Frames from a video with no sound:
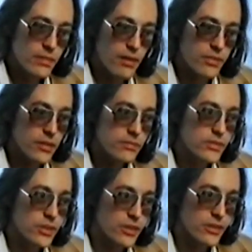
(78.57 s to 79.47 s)
ever,
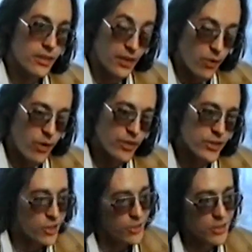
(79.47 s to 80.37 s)
so you can, now over
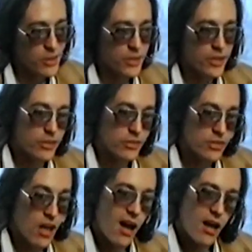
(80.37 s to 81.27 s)
to so-and-so with the news.